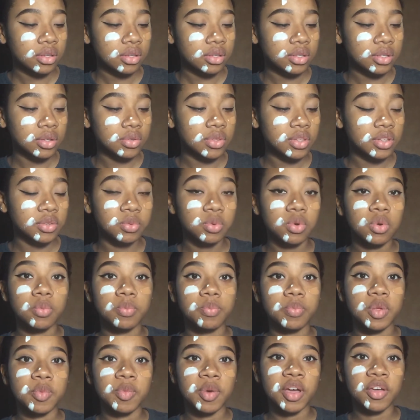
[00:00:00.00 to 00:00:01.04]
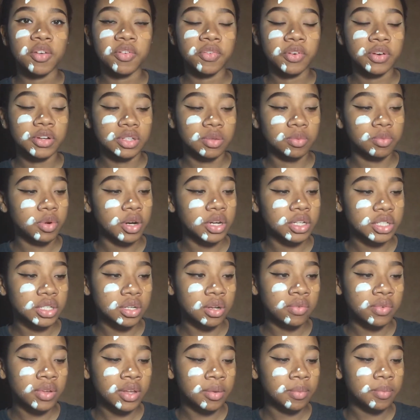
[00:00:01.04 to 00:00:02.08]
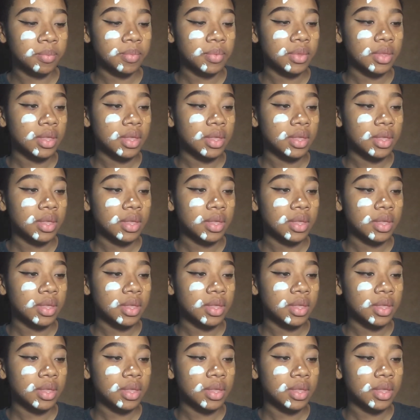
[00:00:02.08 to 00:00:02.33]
so this will be my first impression of it.